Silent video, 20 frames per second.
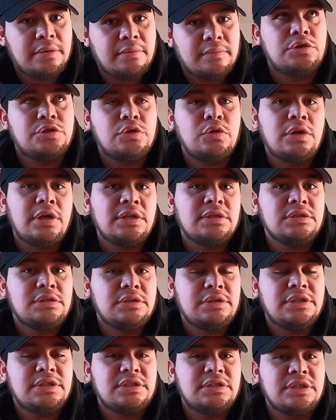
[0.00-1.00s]
For 2 lines
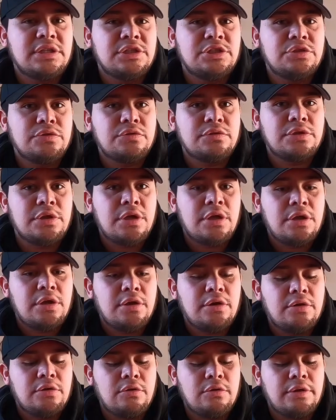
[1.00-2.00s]
on the Essentials,
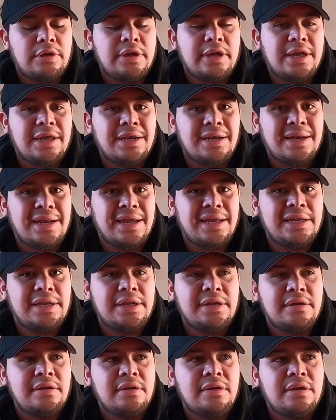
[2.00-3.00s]
you're looking at
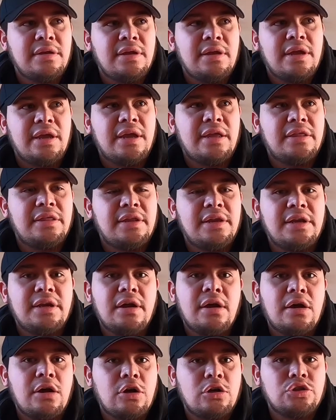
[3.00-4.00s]
$90 and then
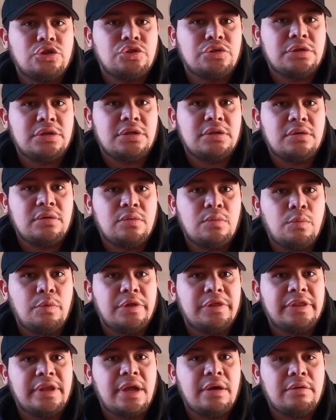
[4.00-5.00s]
$100
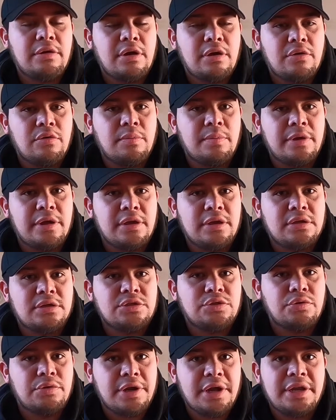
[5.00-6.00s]
without autopay.
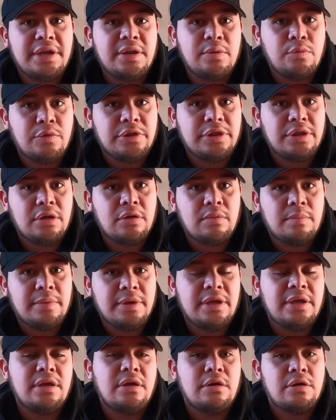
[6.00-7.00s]
So $90 with
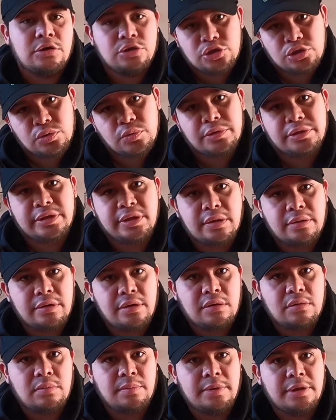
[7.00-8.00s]
autopay, $100 without
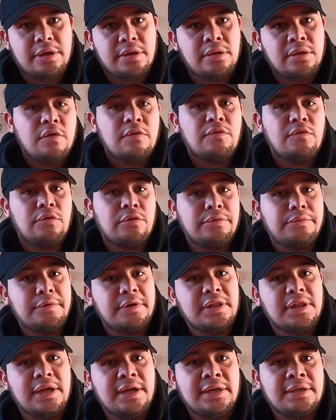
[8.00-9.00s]
autopay. For
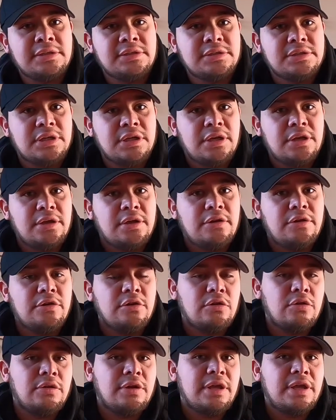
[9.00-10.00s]
3 lines, you're
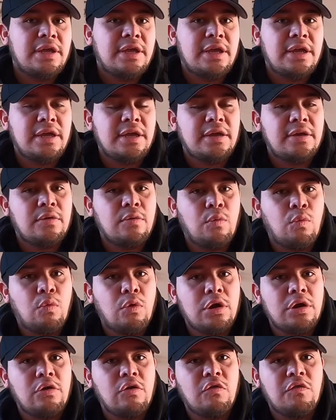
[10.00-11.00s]
looking at
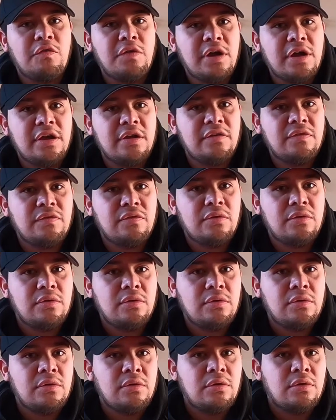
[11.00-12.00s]
$105
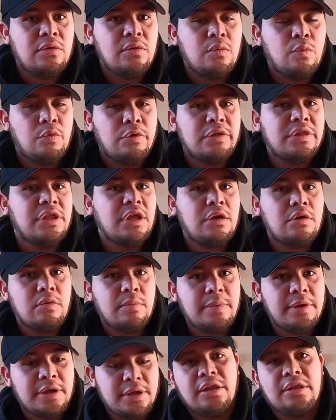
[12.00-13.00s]
with
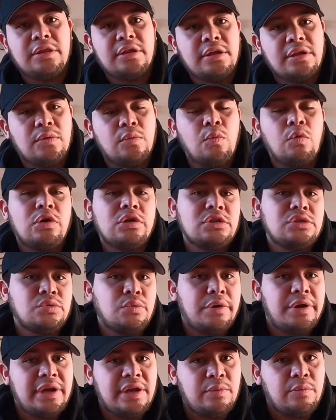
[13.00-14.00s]
autopay and then
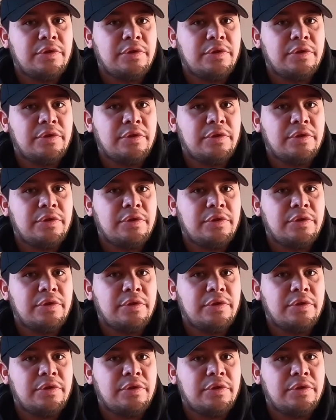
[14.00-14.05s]
$120